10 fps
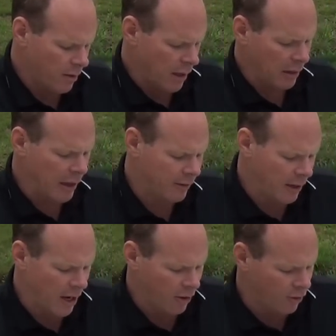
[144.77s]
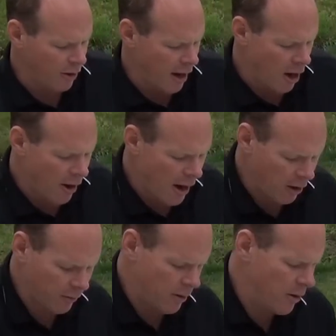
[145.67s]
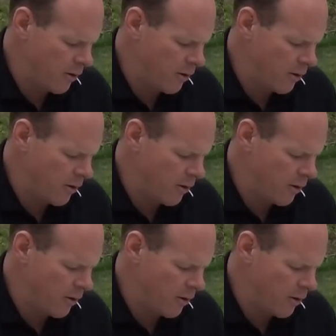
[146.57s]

that lets any extra air out.